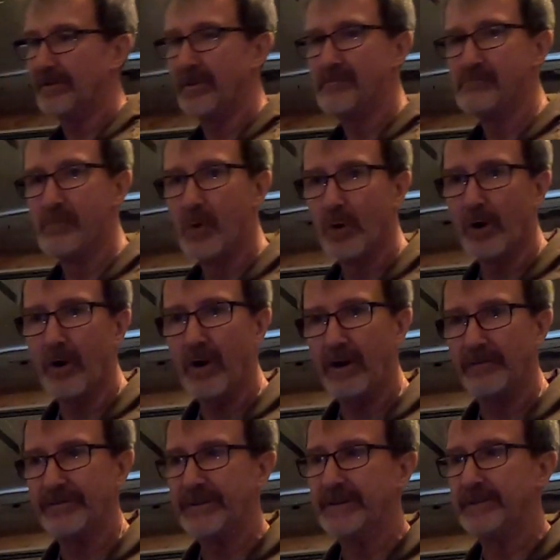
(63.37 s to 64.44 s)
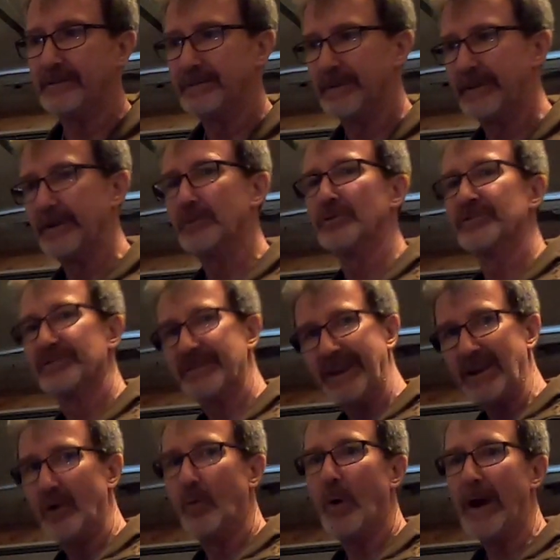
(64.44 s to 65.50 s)
the more often they'll
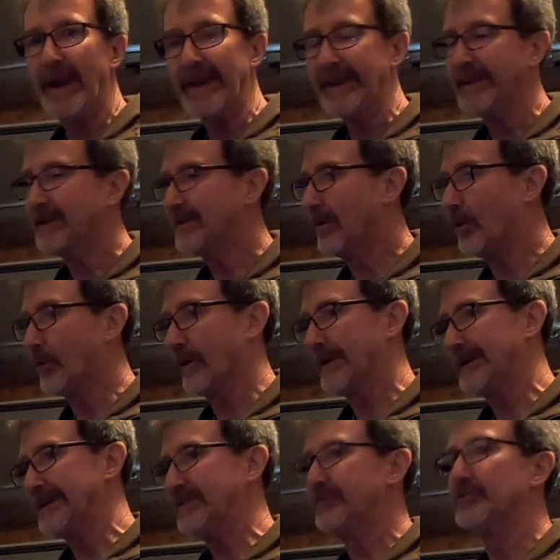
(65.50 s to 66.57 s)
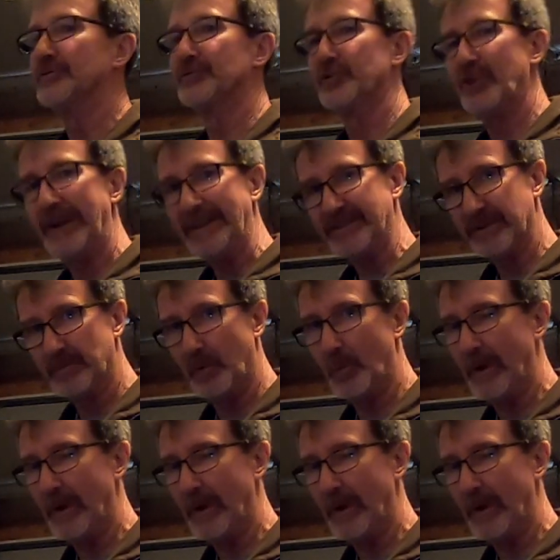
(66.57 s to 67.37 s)
stay away, or at least you'll chase them